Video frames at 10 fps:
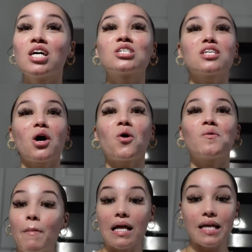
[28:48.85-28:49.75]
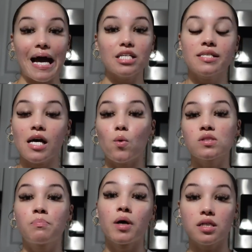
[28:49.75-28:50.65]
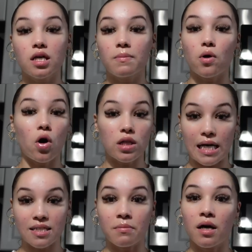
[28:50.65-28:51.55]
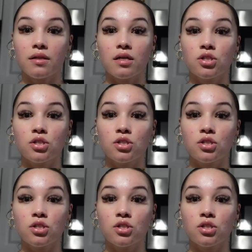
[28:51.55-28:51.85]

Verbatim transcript: So my lash tech was booked up all last month.